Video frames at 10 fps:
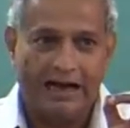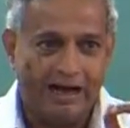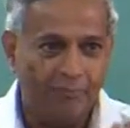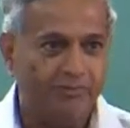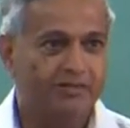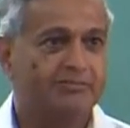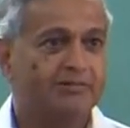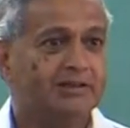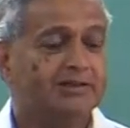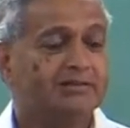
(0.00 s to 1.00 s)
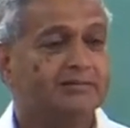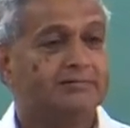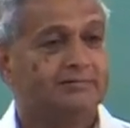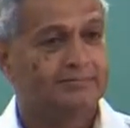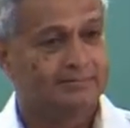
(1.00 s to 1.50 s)
observing
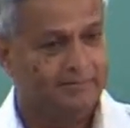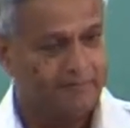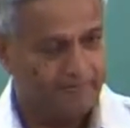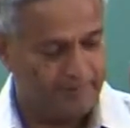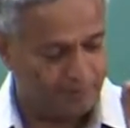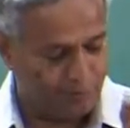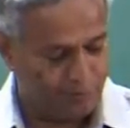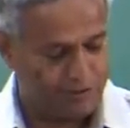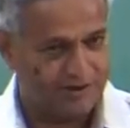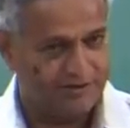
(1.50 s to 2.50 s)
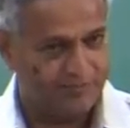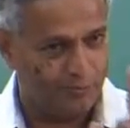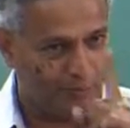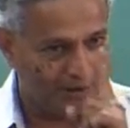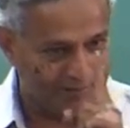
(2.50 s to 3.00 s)
the motion of
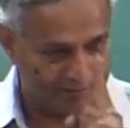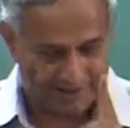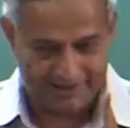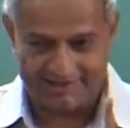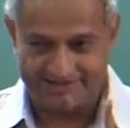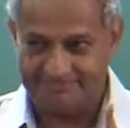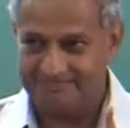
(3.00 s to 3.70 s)
one blade